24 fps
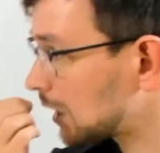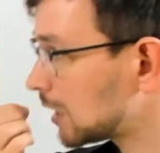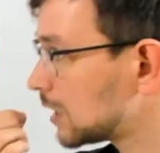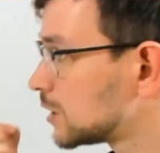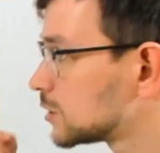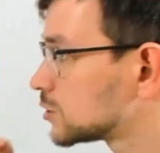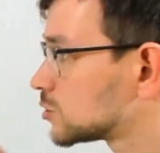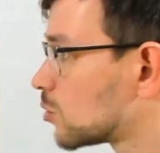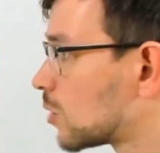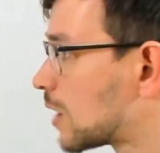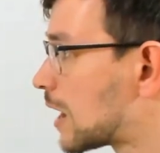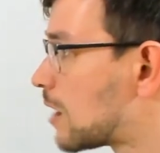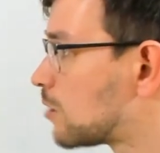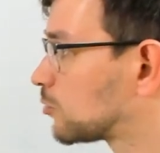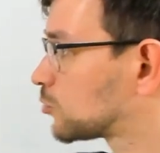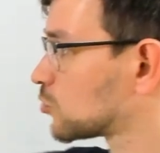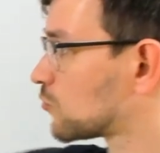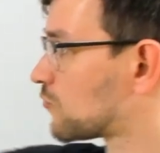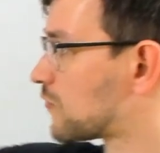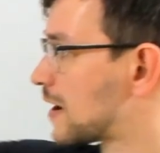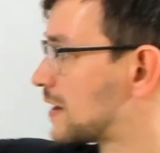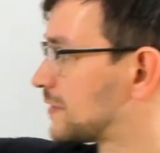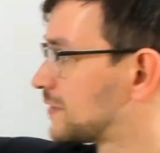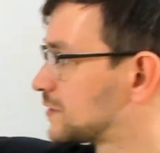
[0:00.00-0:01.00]
So how to
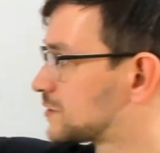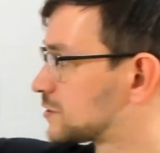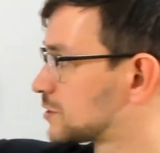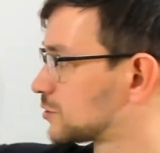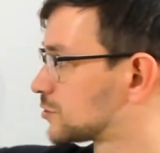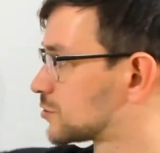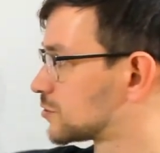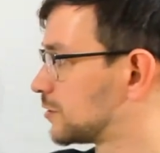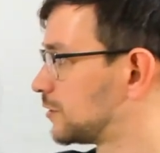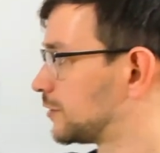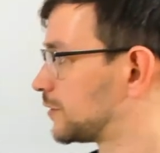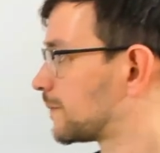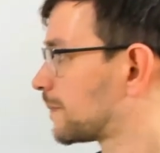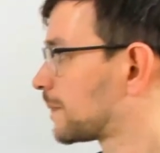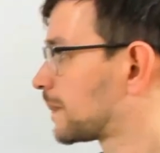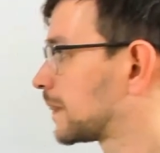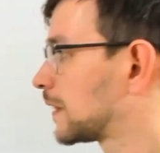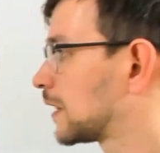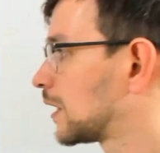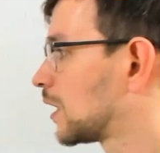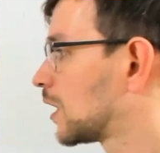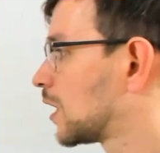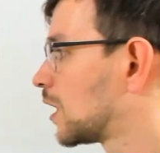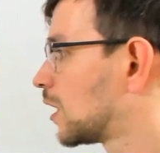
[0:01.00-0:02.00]
find the centroid?
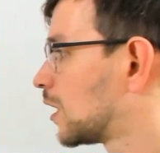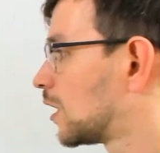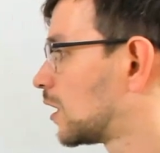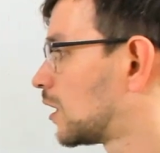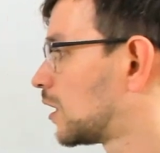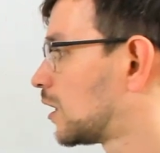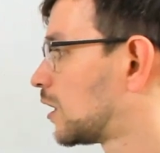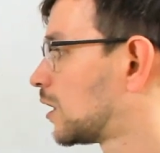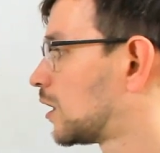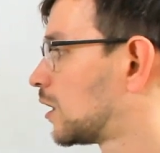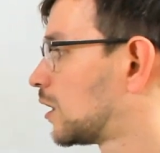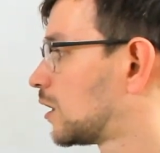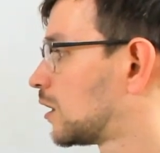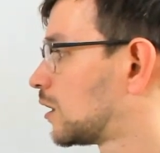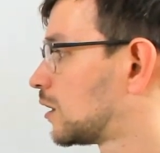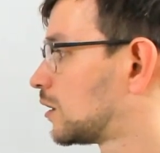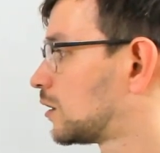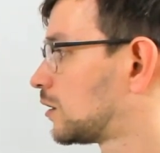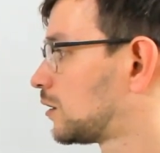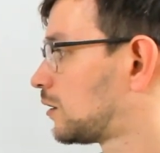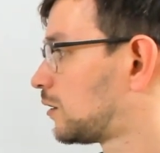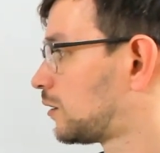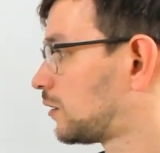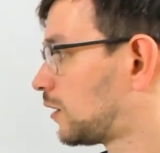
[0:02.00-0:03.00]

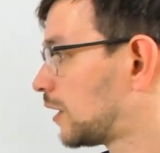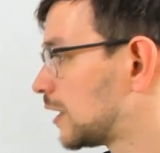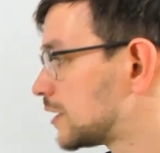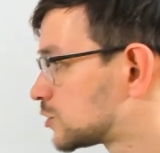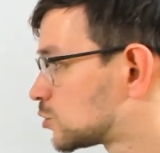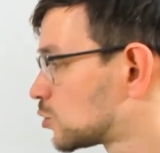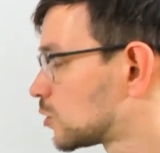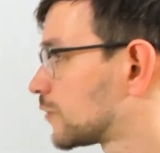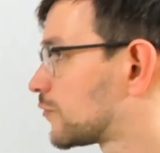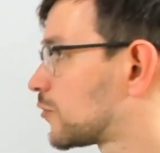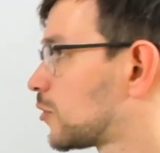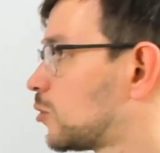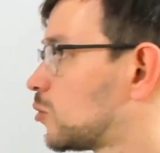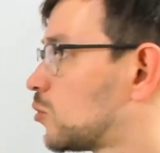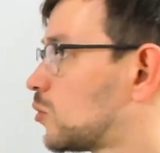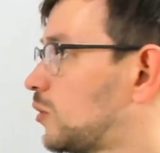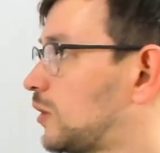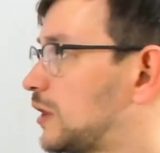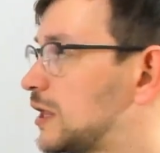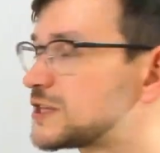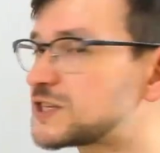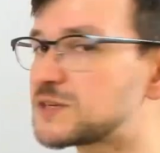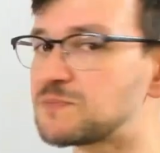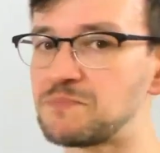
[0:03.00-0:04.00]
Let's do the following.
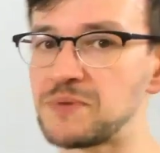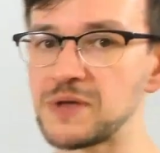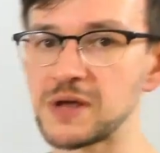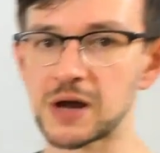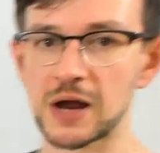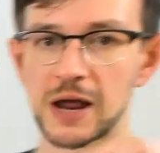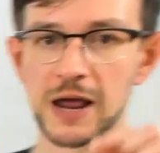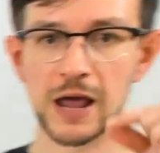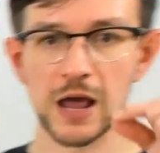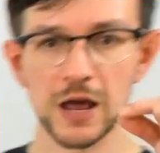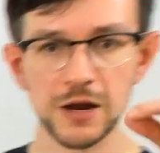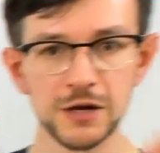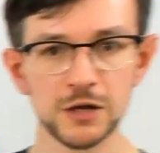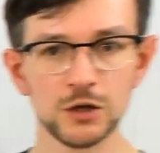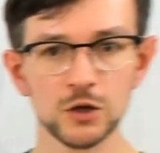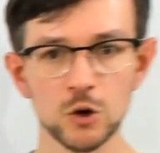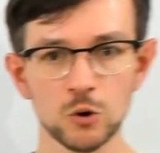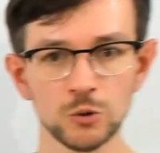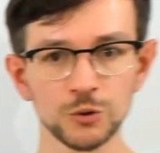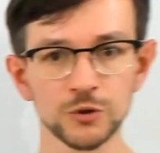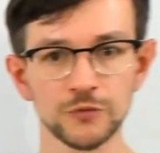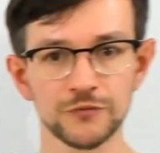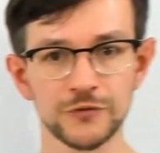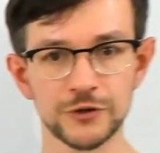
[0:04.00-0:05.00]
Let's pick any
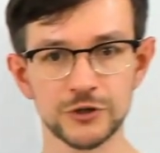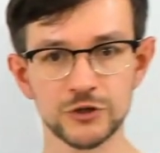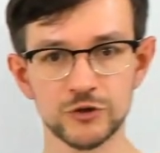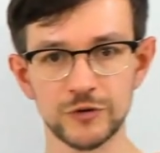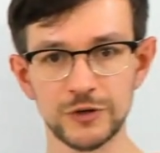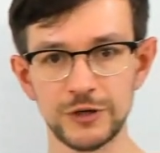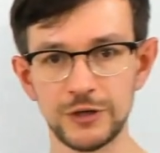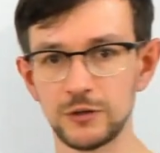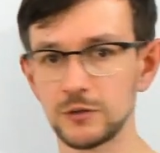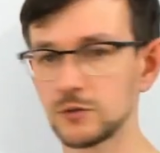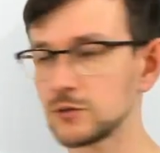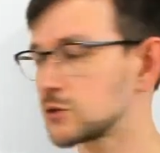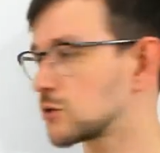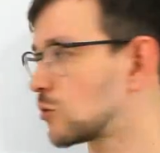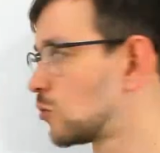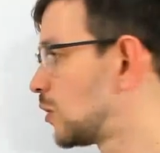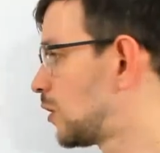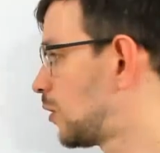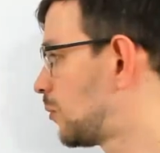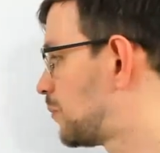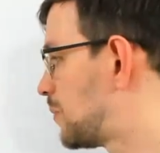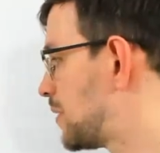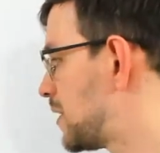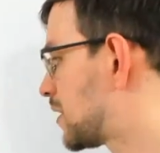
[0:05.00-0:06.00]
node of the tree. So
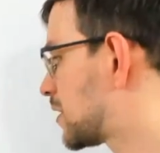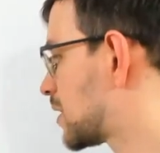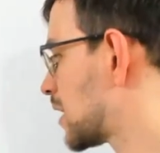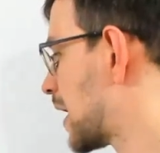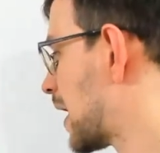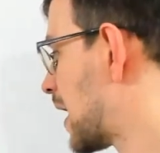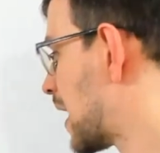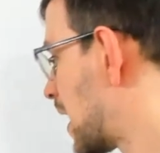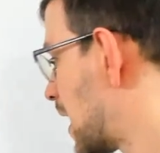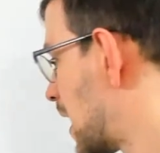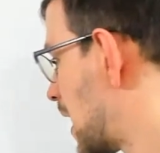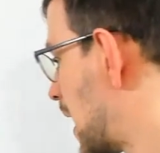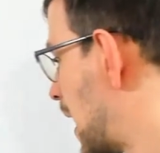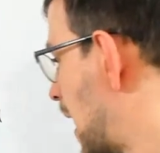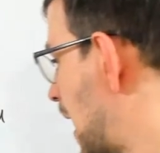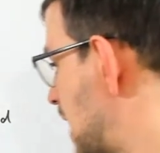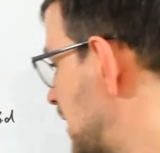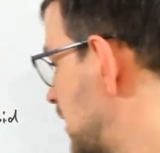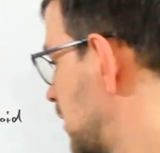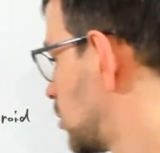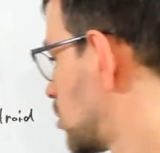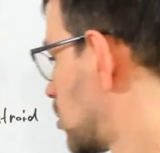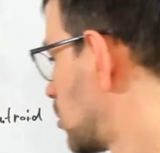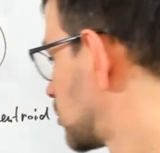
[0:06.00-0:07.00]
we'll pick
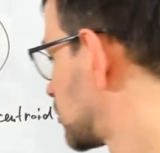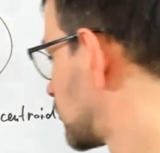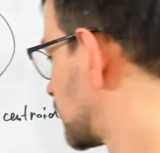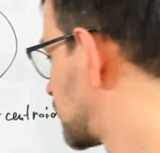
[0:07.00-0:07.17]
any node of